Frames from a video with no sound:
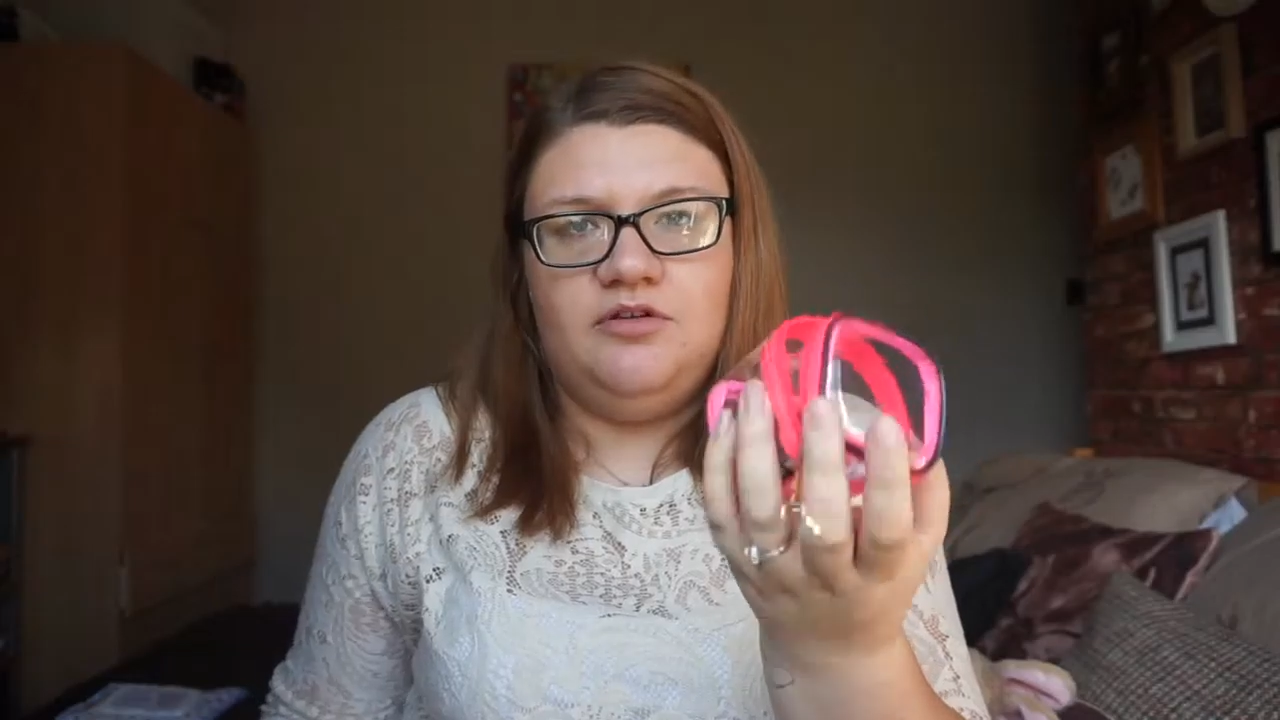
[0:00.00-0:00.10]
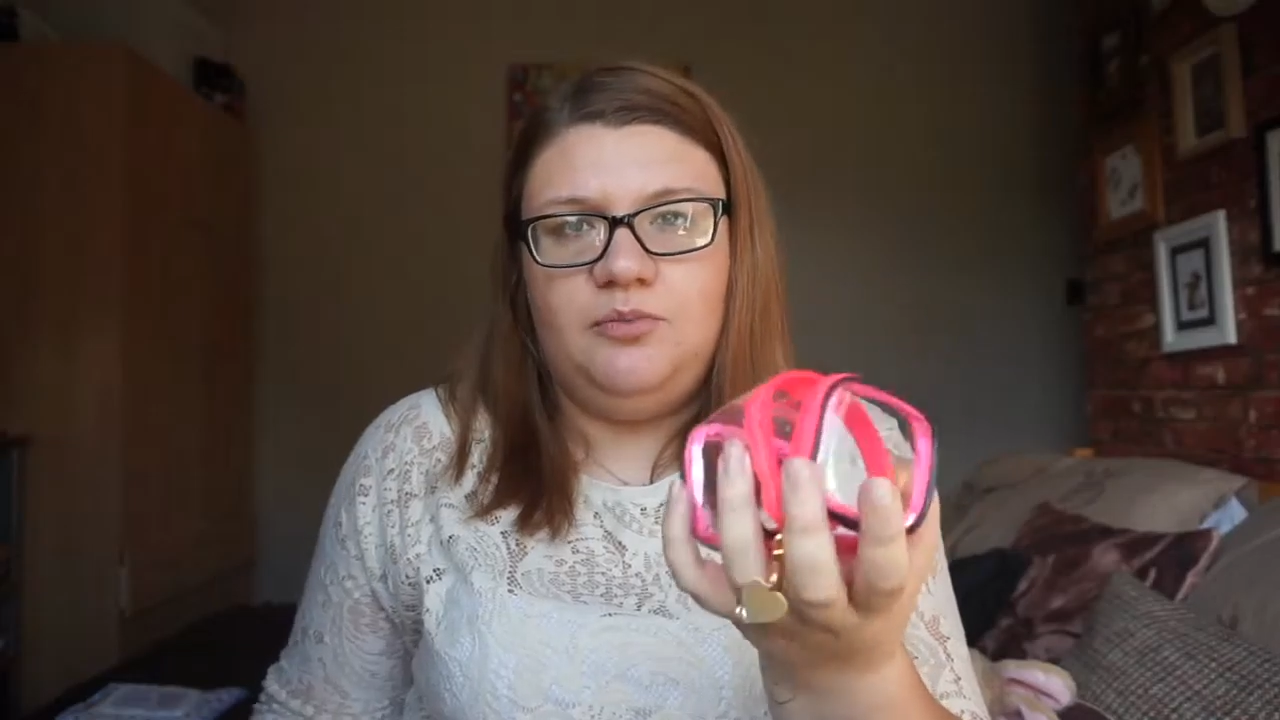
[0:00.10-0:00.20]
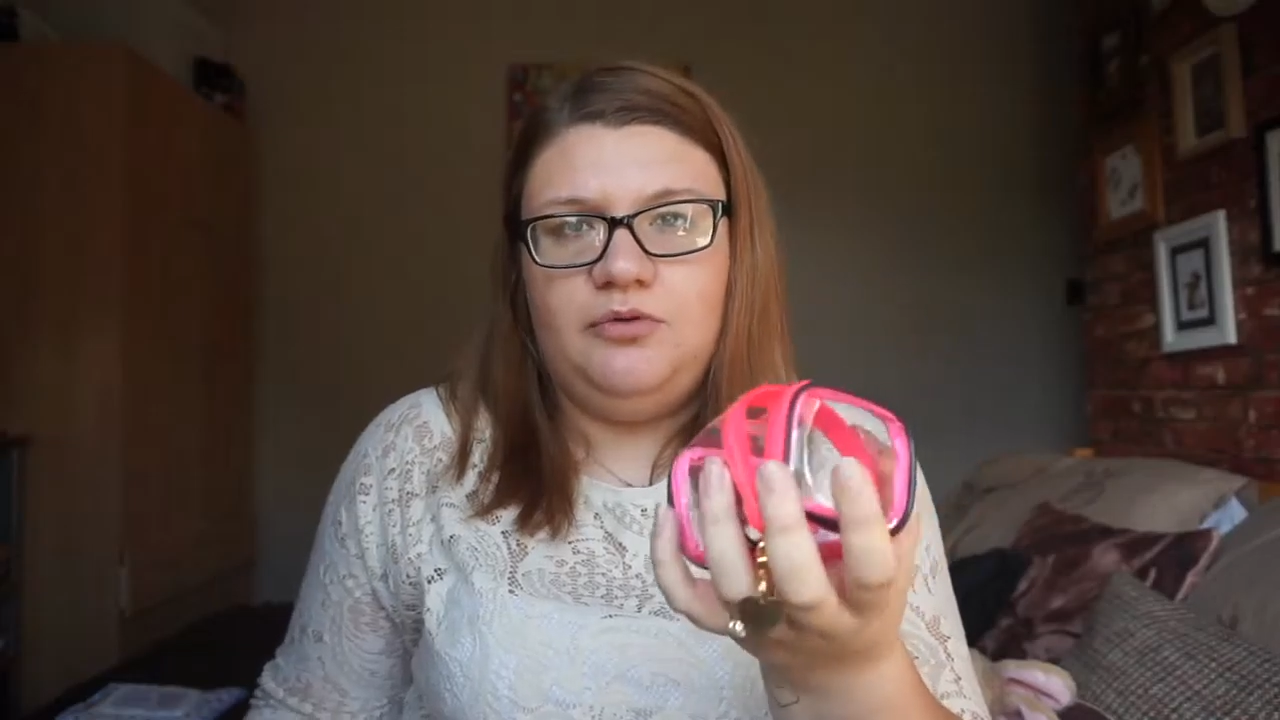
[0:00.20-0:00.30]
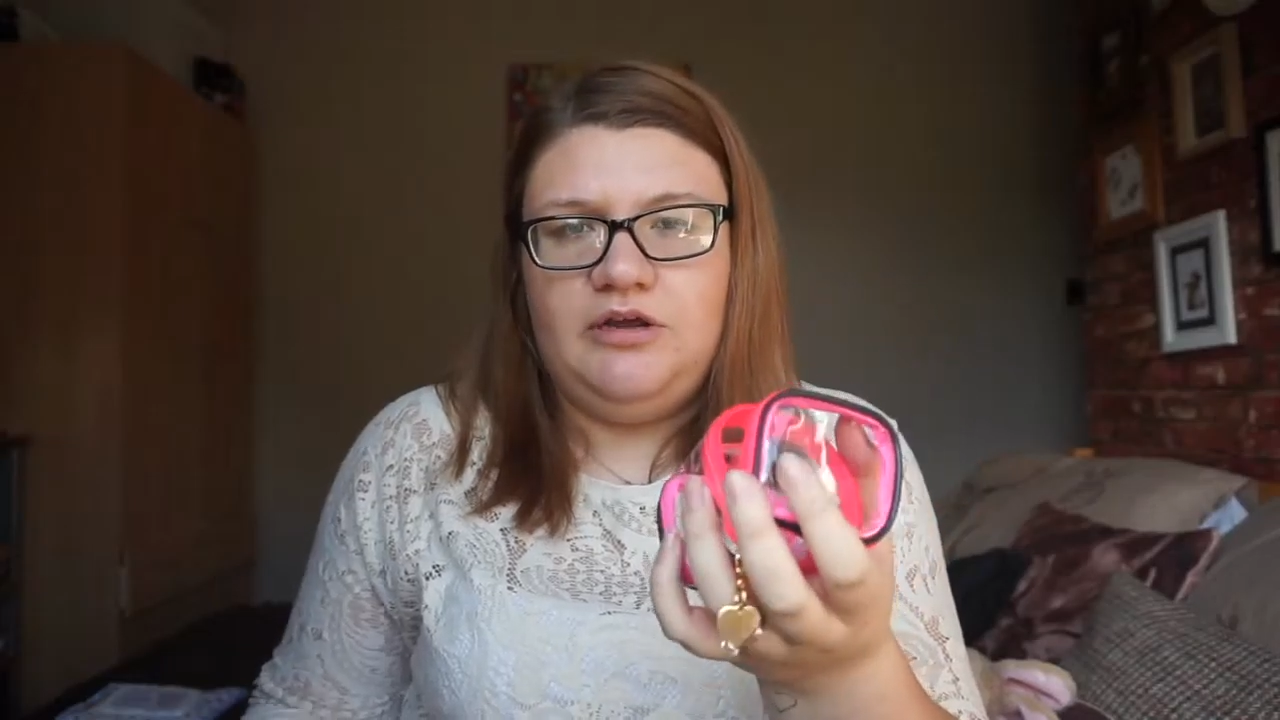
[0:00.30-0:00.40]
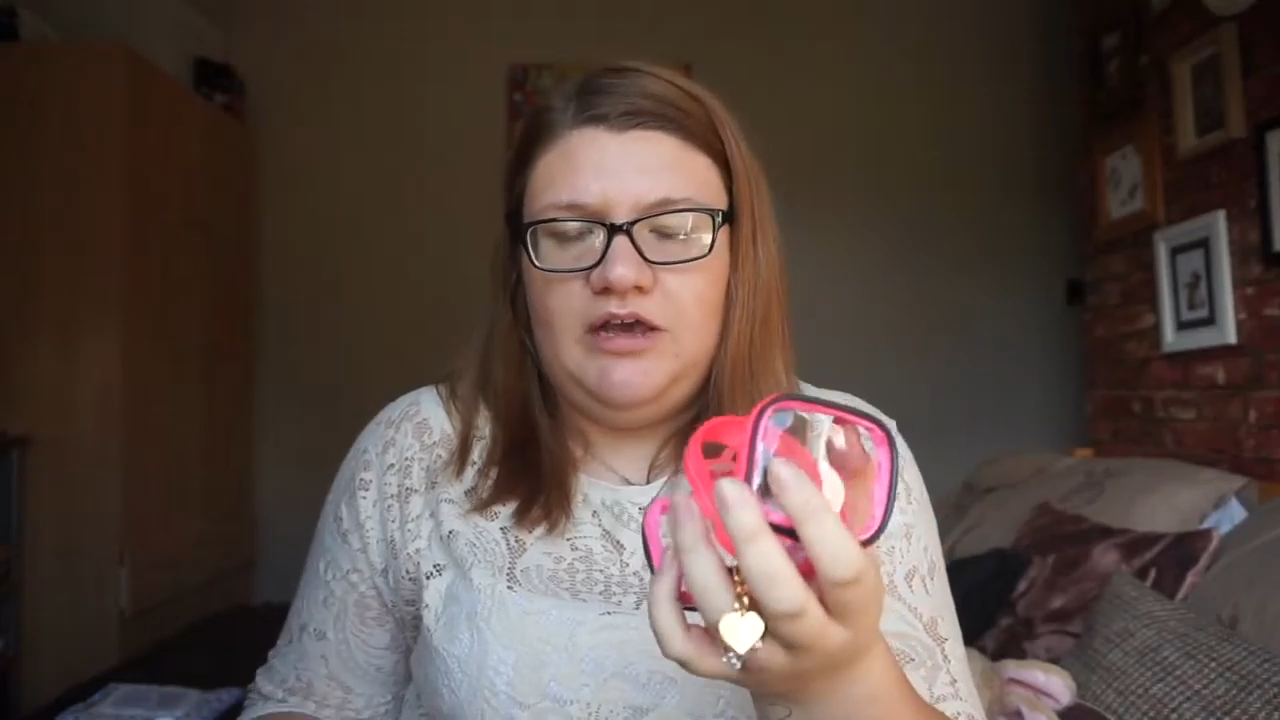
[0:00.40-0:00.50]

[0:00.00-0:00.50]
is pretty